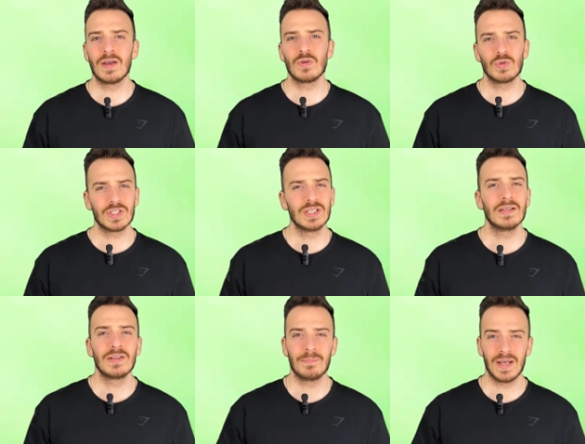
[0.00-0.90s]

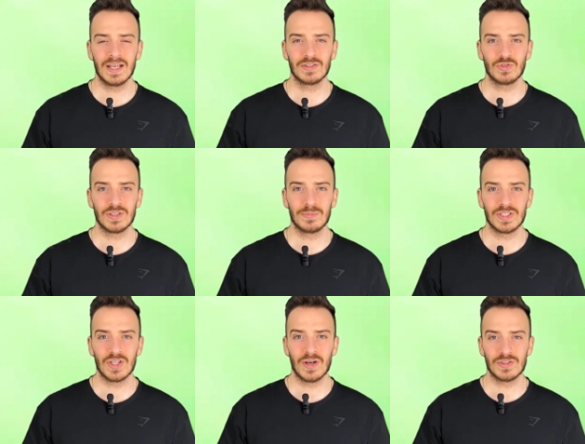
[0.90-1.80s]
ingredient to penetrate
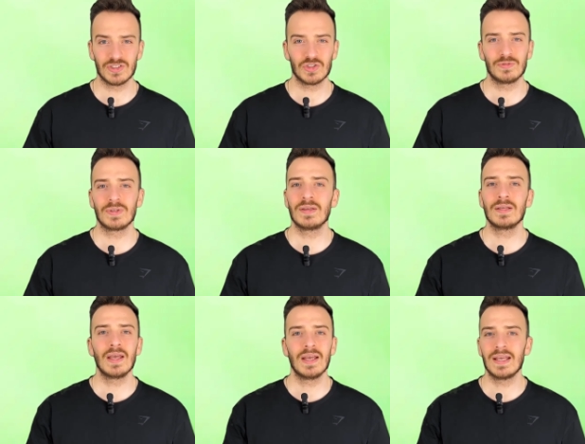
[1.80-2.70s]
beyond the surface,
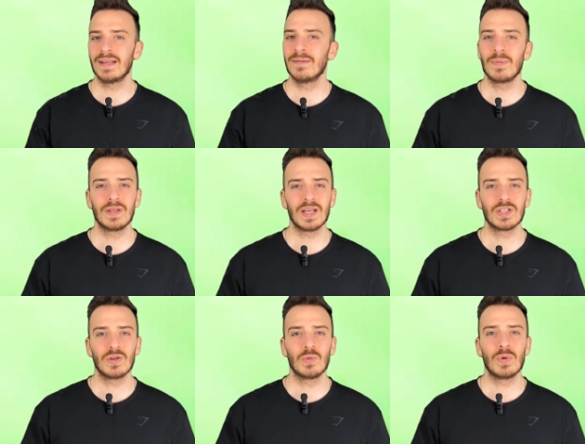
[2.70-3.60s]
its
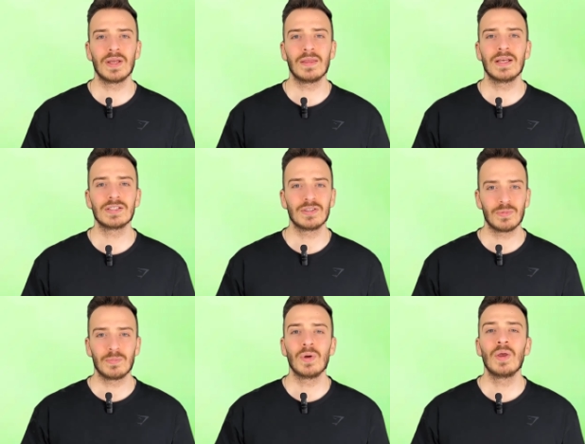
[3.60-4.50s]
molecular weight needs to
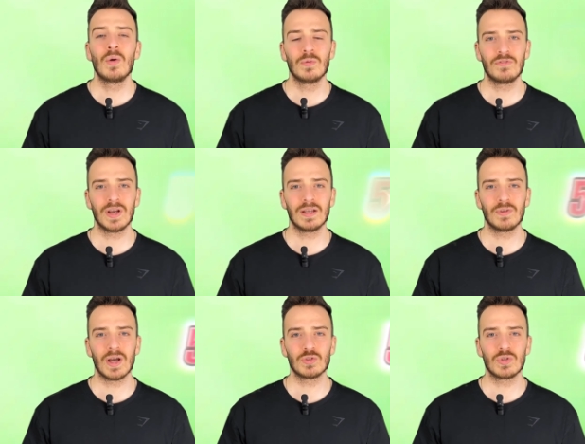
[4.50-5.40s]
be below
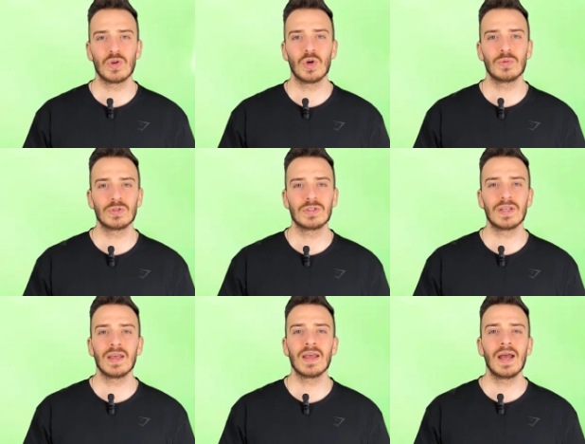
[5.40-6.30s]
500 Daltons,
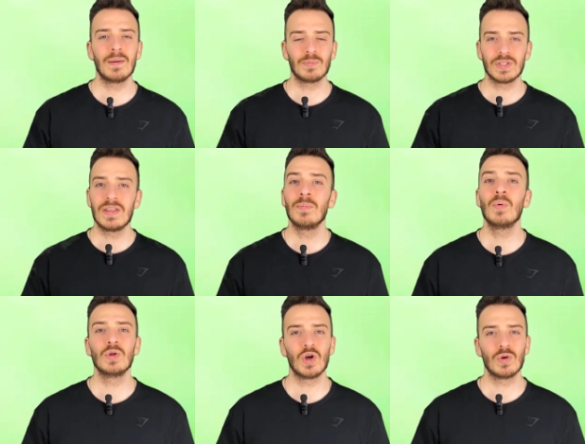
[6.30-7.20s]
a
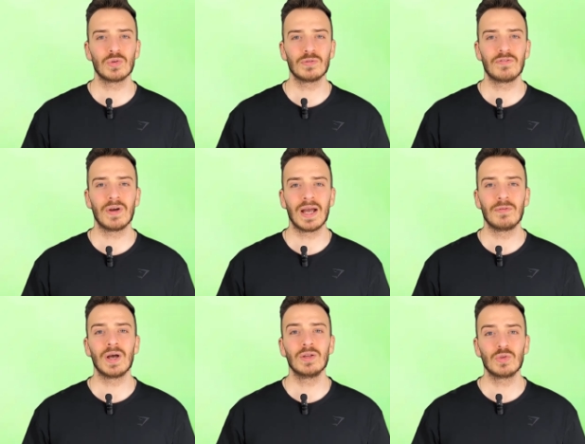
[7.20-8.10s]
principle called the
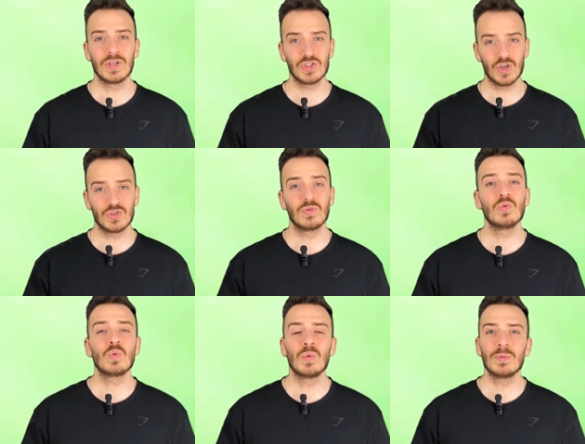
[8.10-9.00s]
500 Dalton
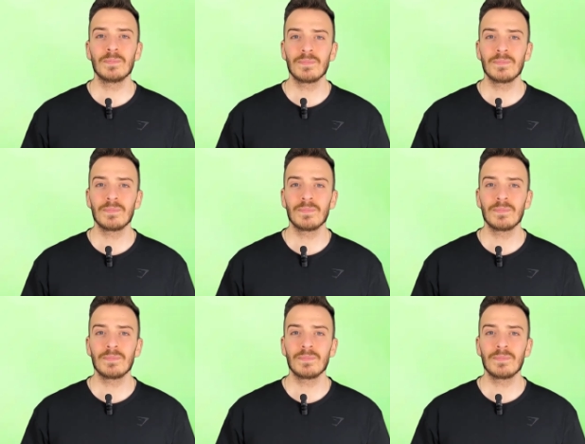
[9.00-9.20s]
rule.